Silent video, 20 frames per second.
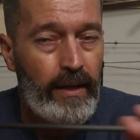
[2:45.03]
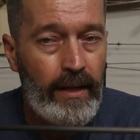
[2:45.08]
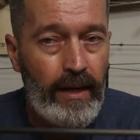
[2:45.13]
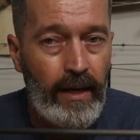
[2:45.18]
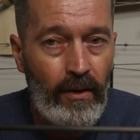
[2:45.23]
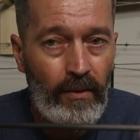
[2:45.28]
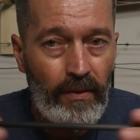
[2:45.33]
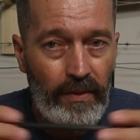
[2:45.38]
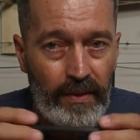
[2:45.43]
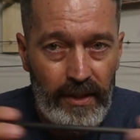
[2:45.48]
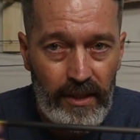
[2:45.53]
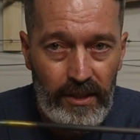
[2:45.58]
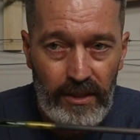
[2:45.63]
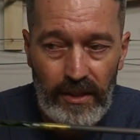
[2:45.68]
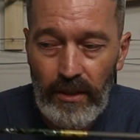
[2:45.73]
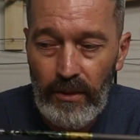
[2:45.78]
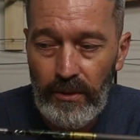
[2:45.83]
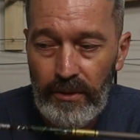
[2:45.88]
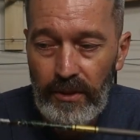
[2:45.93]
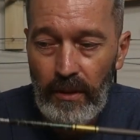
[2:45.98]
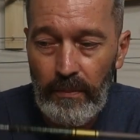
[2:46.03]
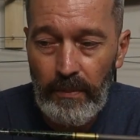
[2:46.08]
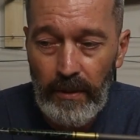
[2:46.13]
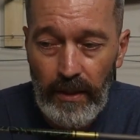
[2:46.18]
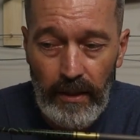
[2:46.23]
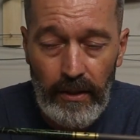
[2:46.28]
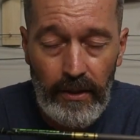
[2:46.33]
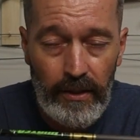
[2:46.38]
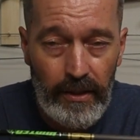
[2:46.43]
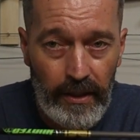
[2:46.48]
Now this gill tip
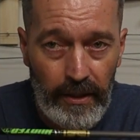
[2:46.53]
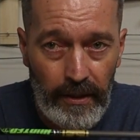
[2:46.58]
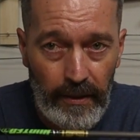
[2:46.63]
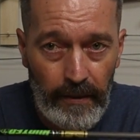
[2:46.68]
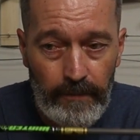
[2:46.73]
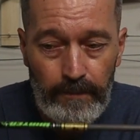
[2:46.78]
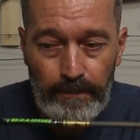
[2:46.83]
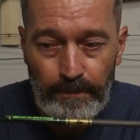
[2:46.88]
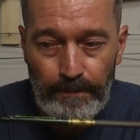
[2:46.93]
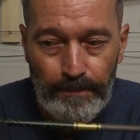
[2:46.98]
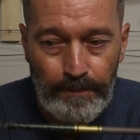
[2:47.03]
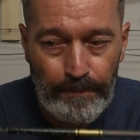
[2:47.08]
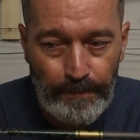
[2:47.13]
hunter here